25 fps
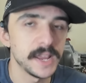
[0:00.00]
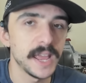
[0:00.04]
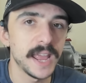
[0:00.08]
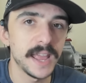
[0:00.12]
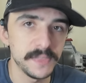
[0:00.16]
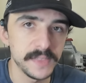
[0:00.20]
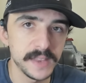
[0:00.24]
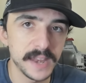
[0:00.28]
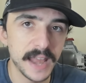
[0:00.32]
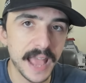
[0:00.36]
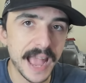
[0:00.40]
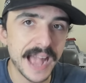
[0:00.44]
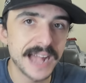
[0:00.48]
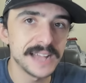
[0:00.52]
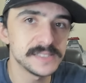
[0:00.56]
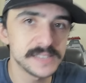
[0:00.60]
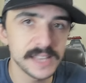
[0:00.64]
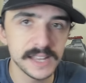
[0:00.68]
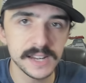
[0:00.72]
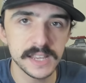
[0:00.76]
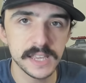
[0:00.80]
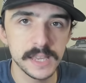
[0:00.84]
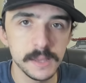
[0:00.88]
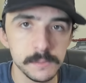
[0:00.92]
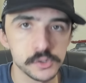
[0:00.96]
And then as
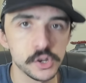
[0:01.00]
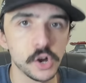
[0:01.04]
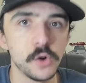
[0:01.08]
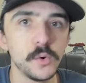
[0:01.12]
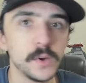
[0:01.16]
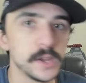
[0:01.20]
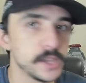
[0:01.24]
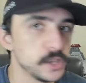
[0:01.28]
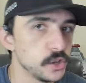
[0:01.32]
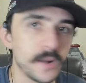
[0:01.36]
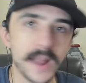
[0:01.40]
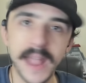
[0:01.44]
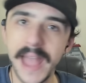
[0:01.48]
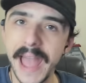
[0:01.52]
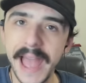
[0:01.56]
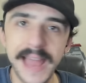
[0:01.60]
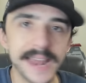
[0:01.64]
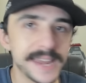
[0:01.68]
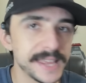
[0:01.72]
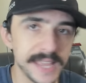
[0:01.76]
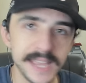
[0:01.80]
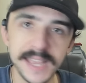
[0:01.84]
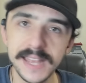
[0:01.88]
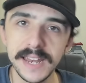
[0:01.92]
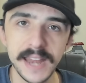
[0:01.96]
that keeps going, you're
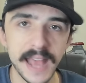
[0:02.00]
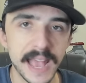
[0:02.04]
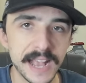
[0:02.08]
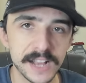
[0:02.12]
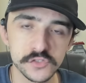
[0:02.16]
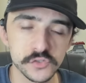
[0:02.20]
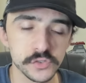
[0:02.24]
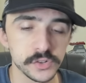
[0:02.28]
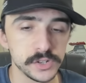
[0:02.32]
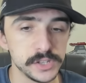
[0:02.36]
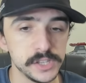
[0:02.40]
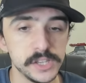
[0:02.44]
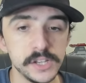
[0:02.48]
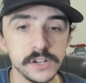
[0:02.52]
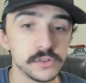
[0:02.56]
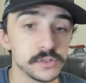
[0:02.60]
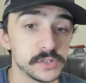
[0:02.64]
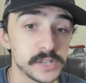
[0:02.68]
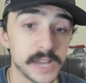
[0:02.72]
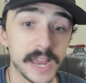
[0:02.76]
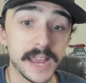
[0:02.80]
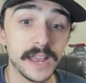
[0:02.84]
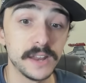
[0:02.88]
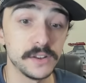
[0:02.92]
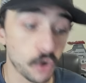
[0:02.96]
adding in extra years
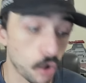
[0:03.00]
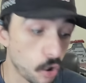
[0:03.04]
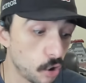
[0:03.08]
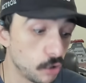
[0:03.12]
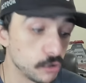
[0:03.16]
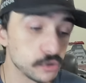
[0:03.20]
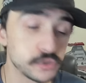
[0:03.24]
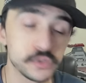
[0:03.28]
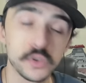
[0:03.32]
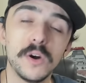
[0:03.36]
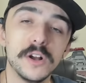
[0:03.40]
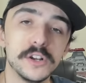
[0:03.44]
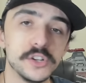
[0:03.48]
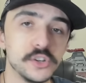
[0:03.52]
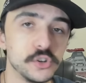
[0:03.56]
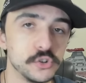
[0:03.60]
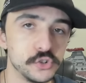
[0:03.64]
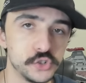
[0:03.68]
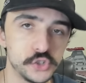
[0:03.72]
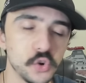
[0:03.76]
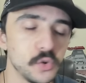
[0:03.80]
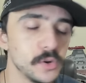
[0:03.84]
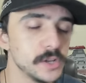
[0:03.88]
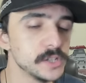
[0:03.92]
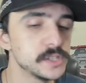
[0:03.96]
and also on your
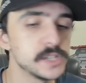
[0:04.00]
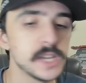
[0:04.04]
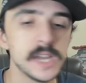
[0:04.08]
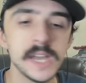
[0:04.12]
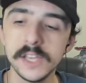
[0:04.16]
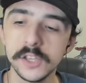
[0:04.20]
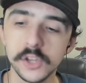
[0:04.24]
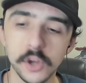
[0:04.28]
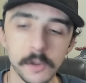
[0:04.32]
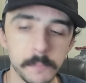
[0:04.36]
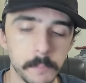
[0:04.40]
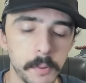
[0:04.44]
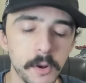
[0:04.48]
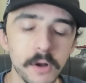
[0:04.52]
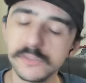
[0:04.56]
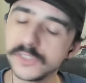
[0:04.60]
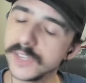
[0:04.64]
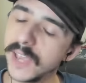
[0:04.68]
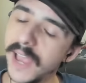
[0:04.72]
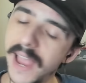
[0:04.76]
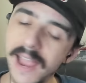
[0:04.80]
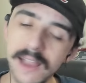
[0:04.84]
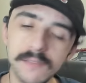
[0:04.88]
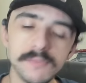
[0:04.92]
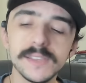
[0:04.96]
joints, your bones,
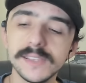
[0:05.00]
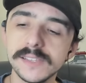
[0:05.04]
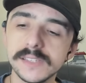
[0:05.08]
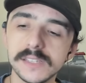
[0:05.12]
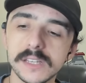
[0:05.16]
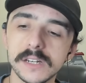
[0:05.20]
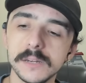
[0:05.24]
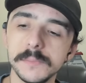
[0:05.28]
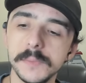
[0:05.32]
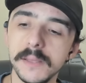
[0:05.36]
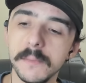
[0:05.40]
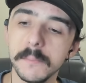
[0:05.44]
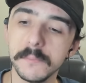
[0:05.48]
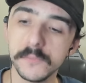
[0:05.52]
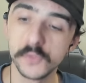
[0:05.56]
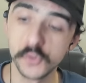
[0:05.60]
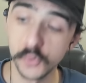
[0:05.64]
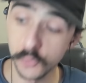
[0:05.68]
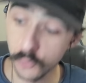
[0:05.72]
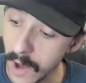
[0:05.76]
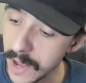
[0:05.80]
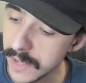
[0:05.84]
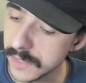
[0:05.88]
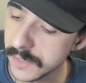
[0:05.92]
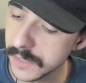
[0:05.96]
everything's going to be
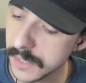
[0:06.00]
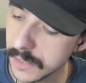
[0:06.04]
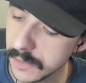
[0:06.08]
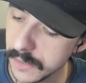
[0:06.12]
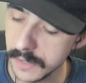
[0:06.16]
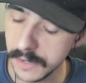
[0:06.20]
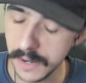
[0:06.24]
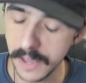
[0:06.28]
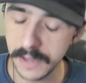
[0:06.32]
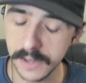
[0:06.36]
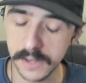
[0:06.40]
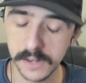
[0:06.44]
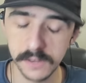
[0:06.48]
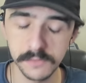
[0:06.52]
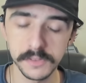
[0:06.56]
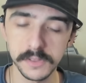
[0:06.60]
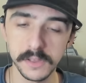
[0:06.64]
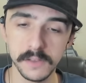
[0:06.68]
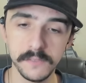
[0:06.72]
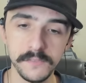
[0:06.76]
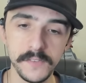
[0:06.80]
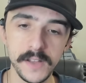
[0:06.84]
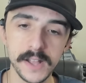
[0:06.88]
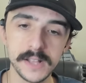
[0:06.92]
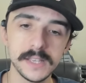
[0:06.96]
drastically negatively
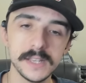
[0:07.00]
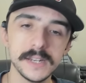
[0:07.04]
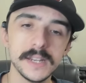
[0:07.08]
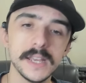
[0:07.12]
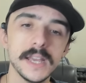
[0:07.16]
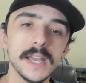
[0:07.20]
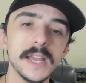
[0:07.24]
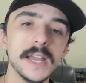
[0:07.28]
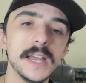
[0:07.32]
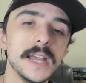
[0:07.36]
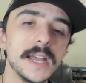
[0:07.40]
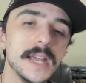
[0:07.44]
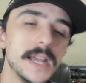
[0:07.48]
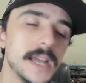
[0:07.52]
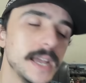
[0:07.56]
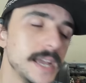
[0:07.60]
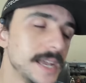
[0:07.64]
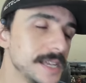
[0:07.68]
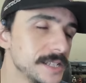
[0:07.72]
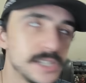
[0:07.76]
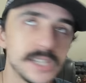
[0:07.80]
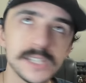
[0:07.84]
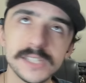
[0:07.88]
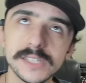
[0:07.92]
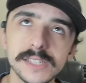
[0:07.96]
affected.
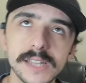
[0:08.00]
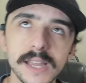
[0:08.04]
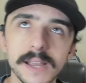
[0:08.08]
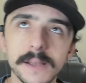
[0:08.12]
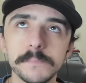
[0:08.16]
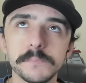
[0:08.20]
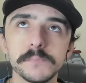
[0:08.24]
It's just like